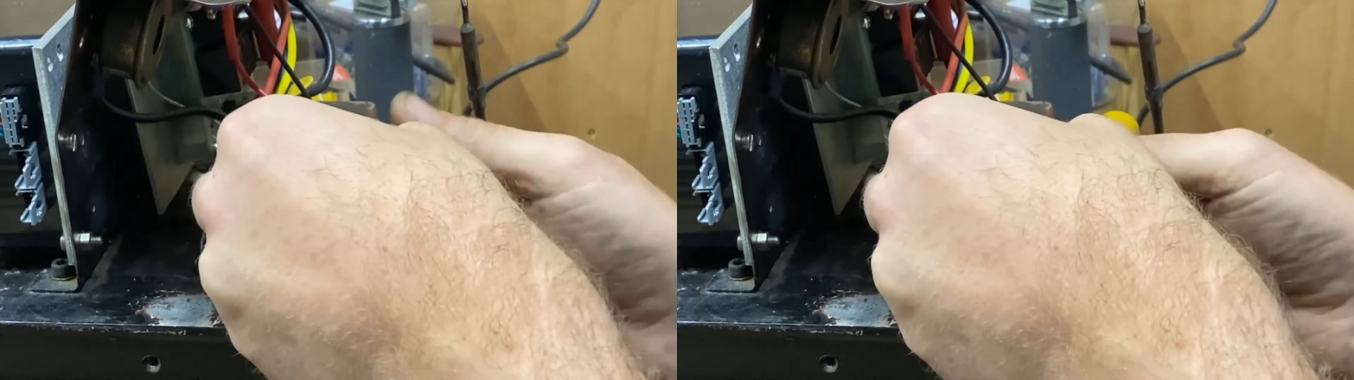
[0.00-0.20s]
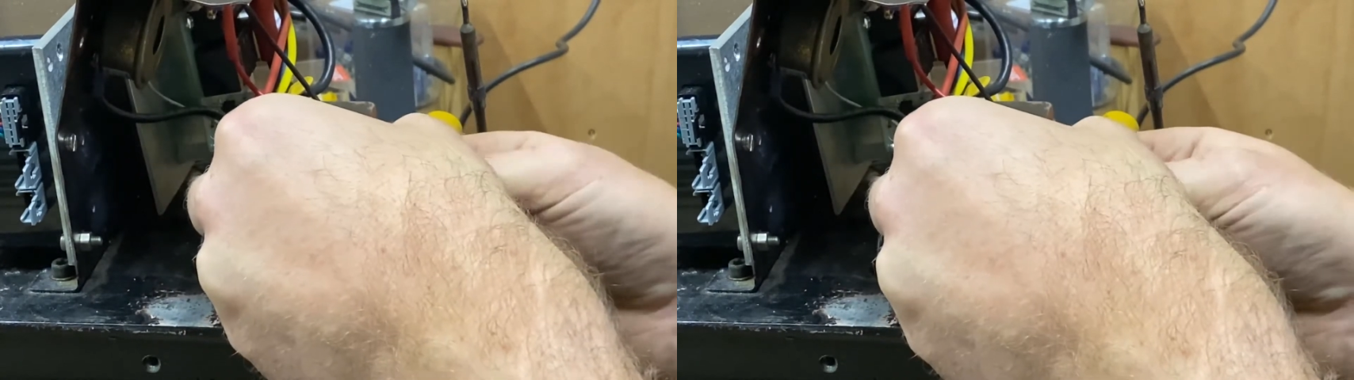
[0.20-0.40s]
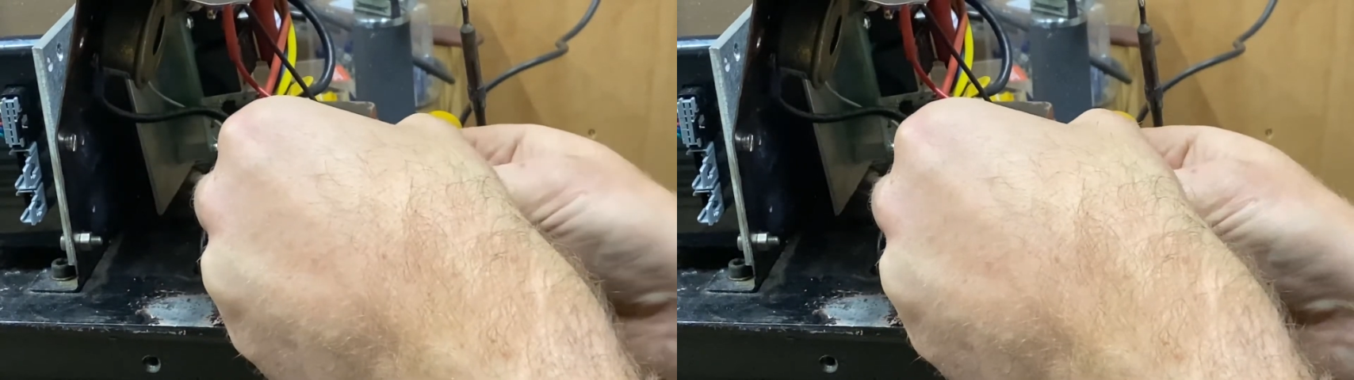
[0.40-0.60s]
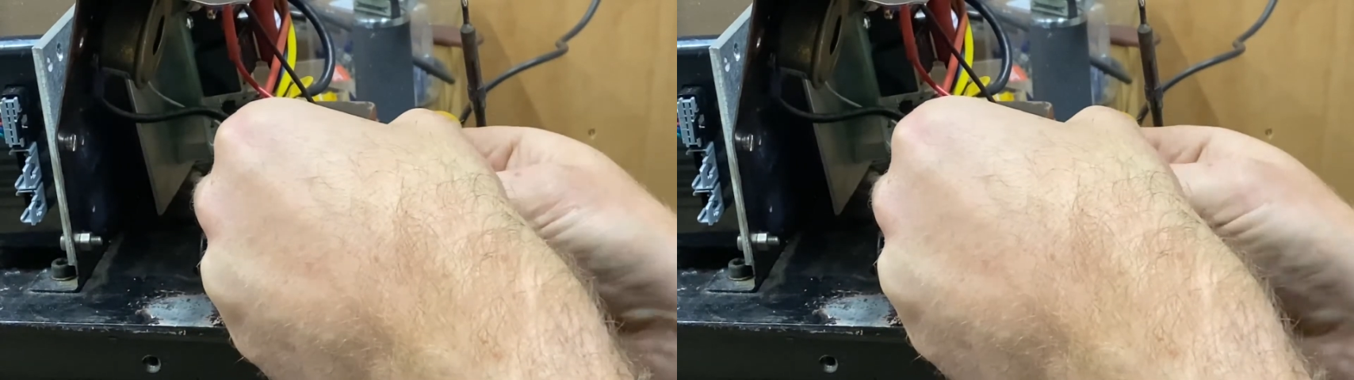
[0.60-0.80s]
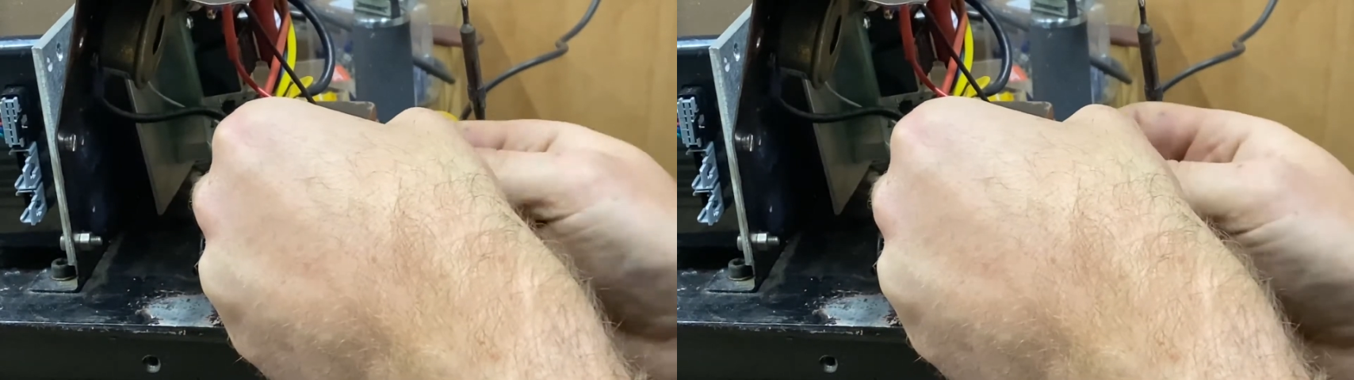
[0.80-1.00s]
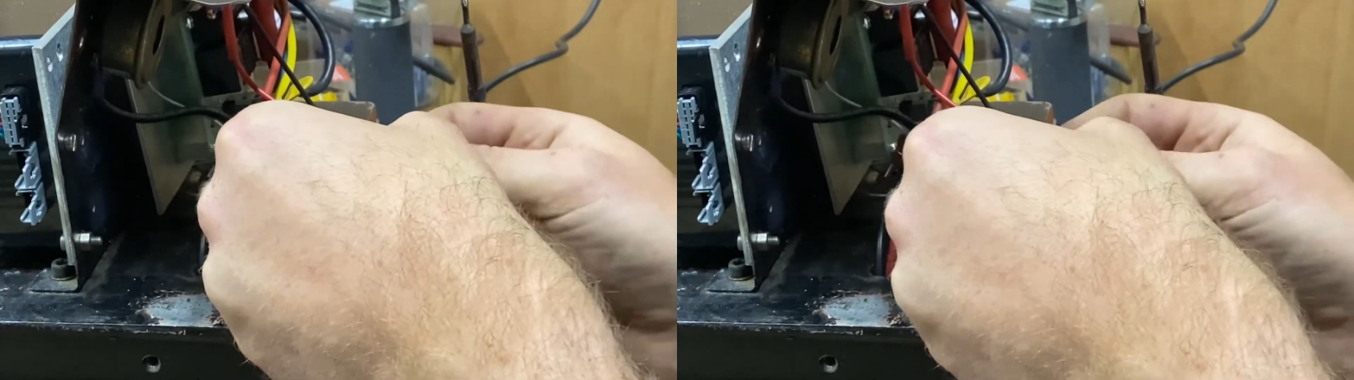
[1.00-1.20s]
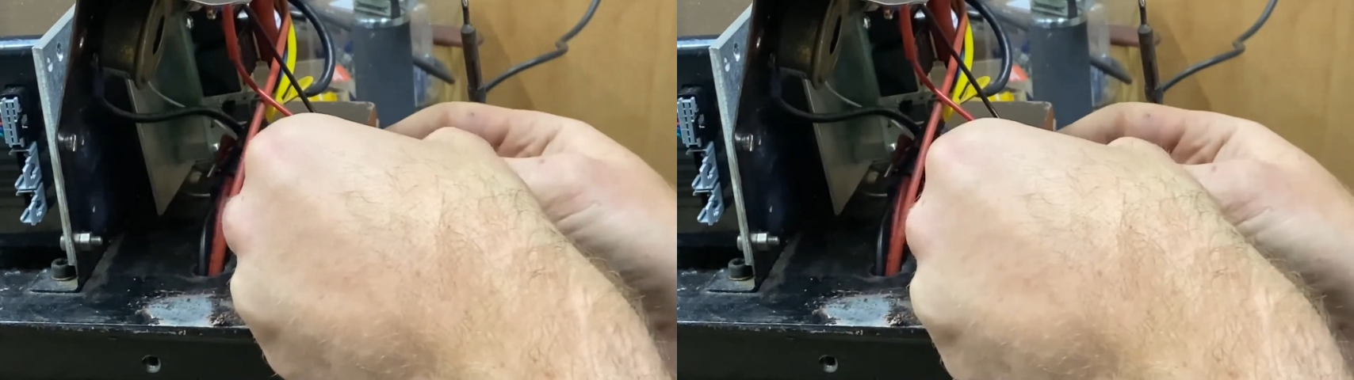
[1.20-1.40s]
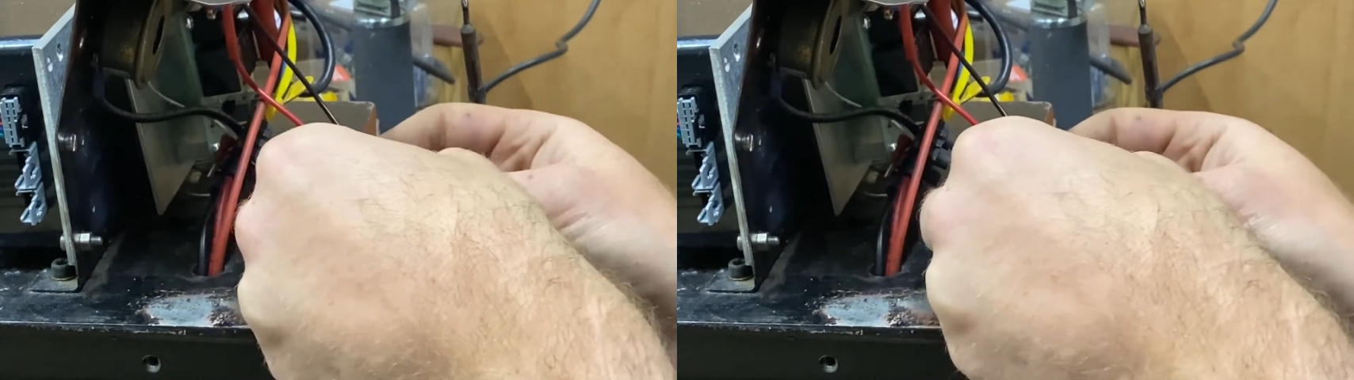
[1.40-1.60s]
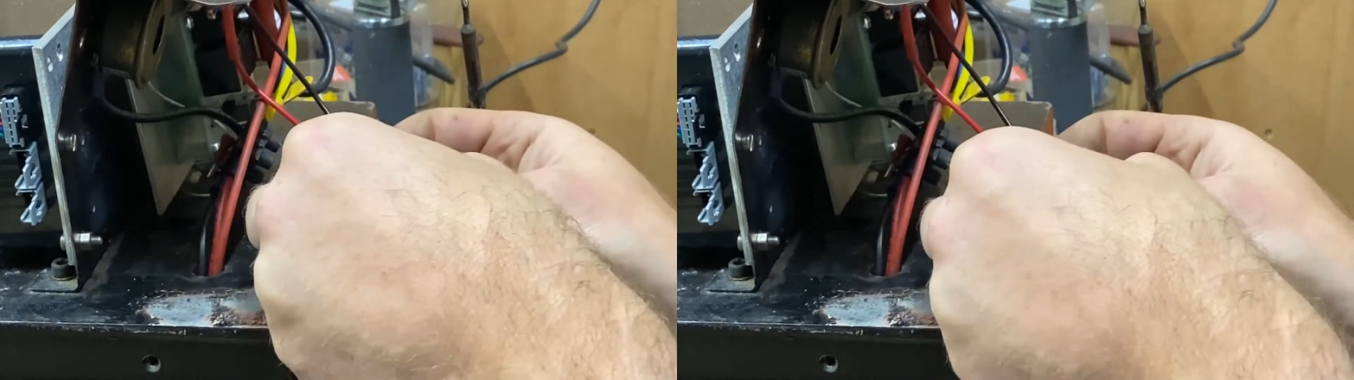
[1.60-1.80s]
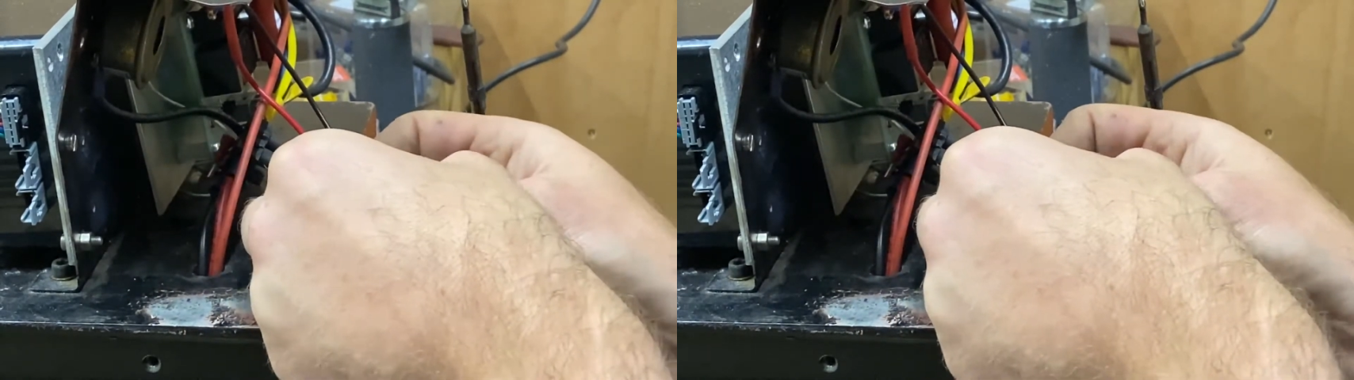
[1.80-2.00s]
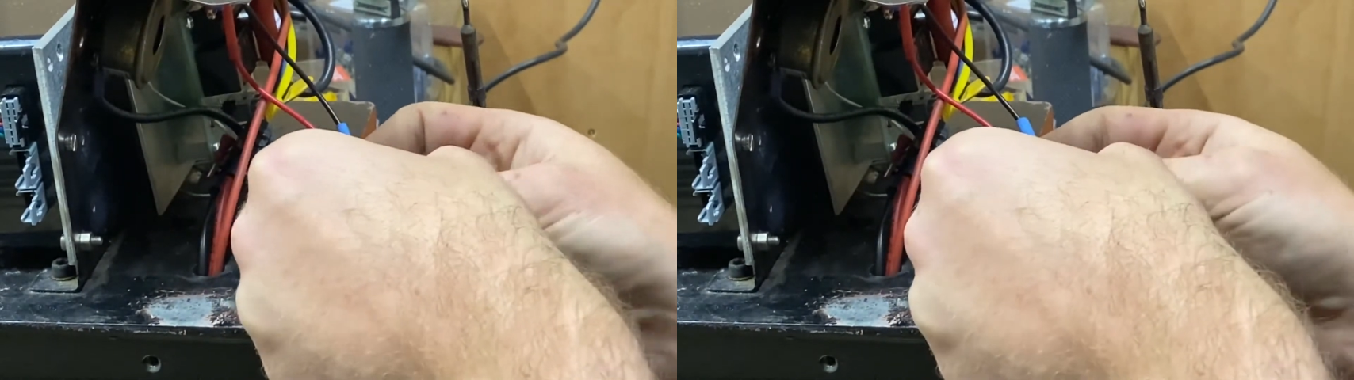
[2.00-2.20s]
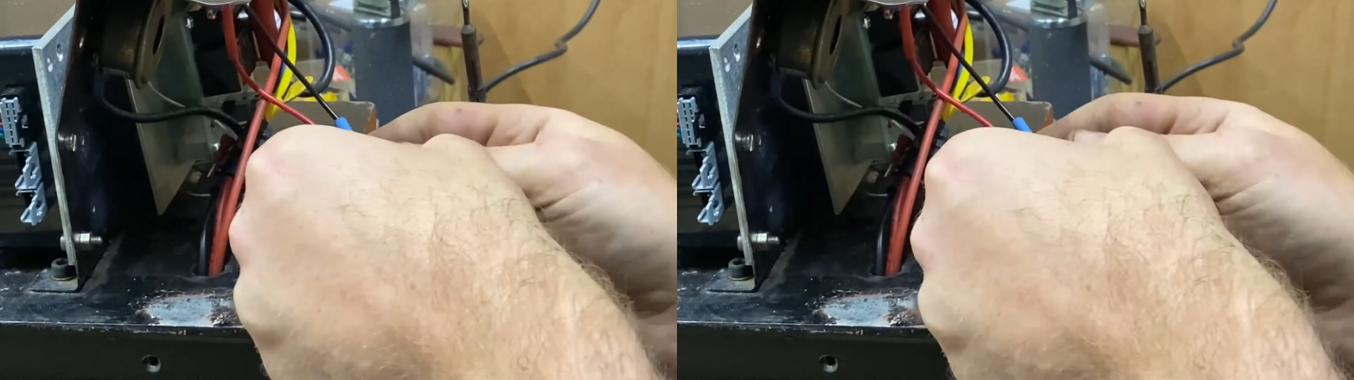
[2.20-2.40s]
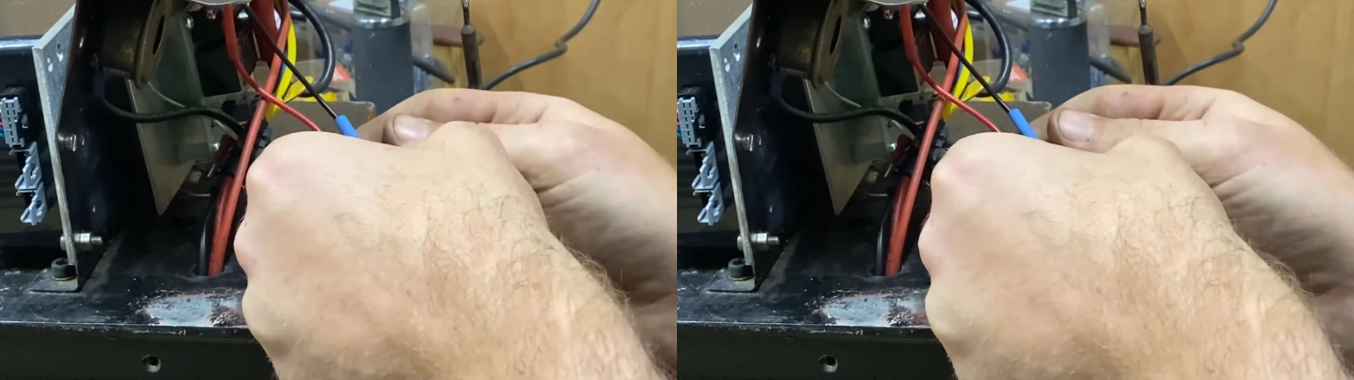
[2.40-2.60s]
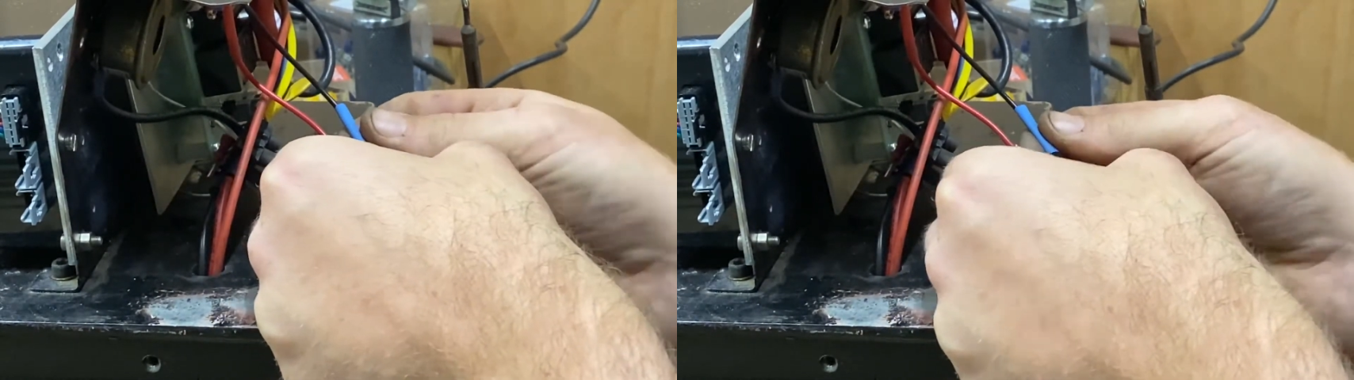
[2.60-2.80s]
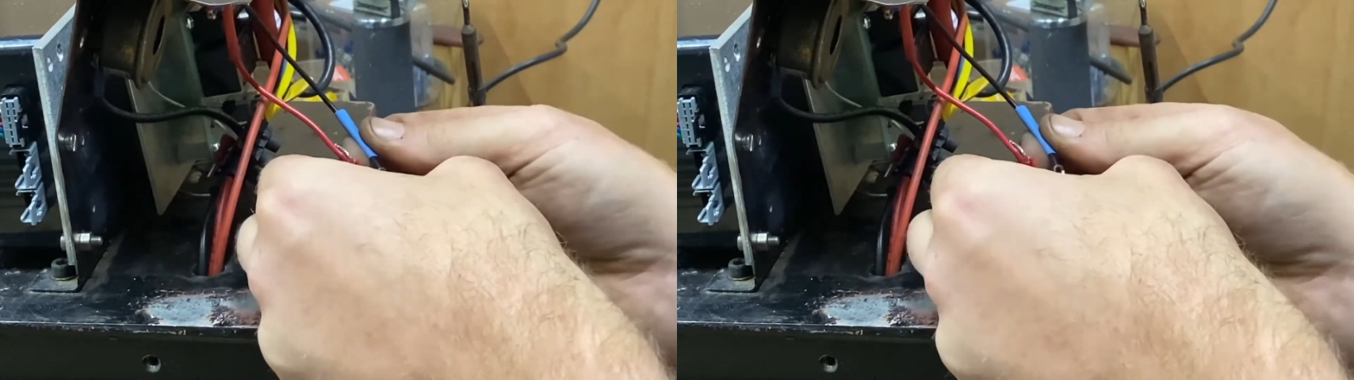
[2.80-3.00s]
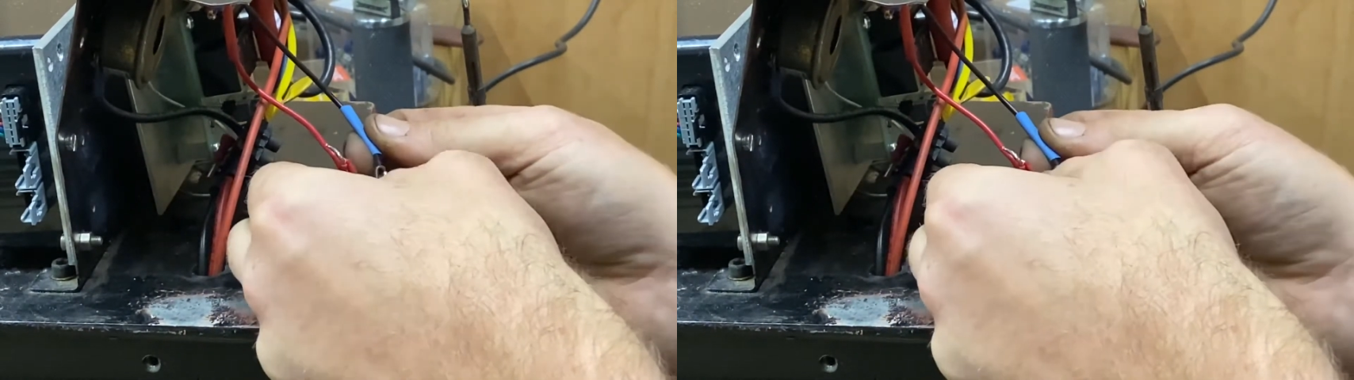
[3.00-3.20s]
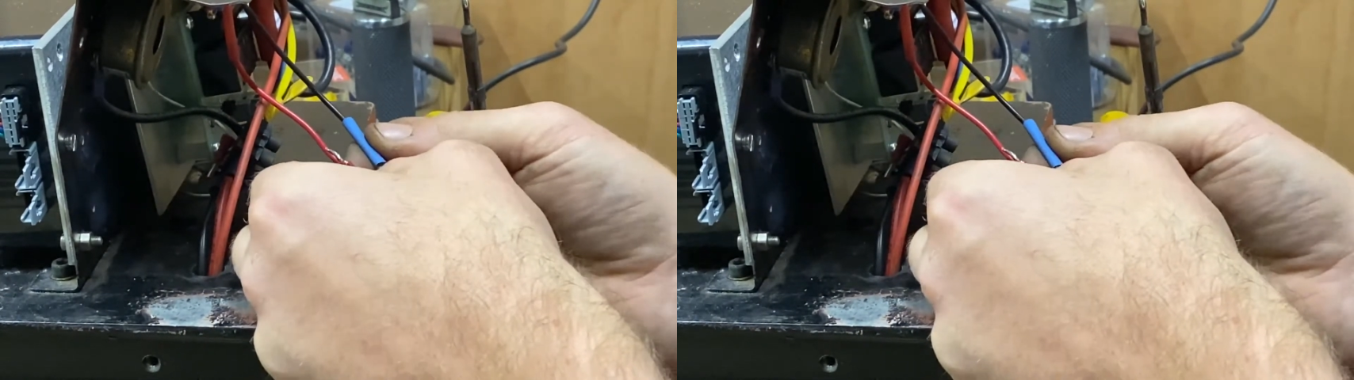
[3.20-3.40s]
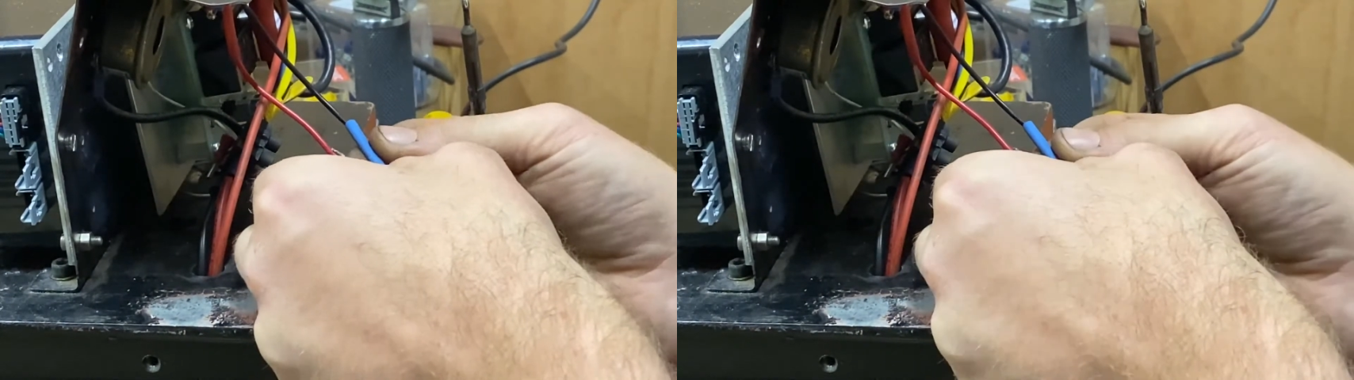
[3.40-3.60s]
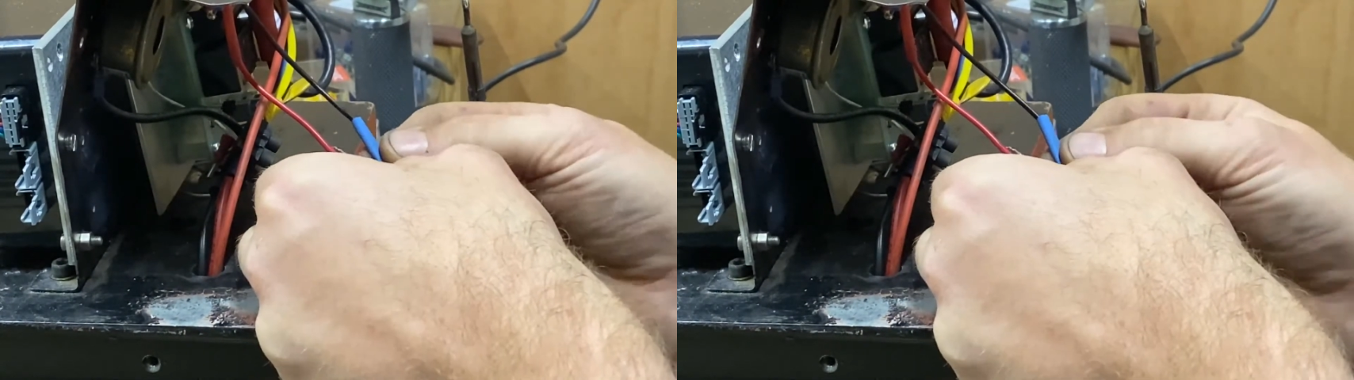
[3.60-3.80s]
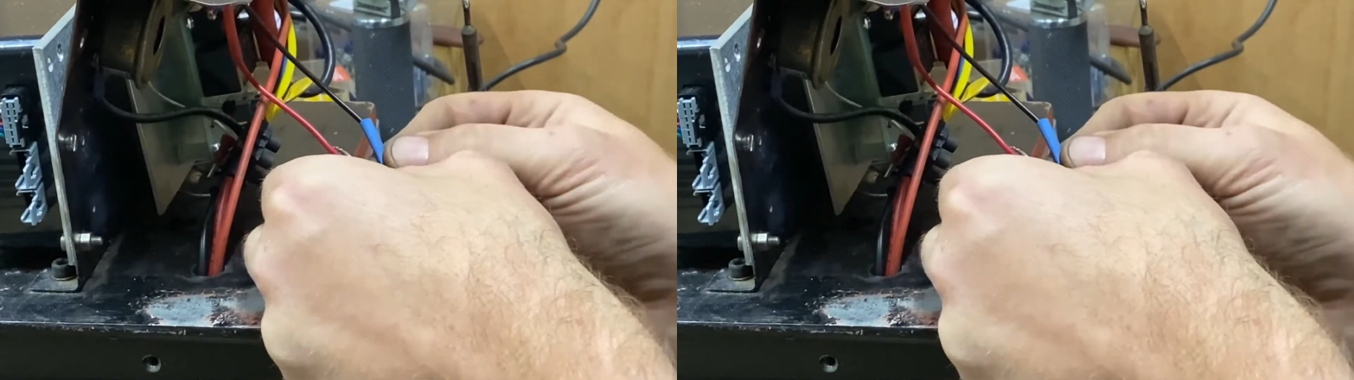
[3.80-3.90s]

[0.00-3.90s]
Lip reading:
[unreadable: no face in view]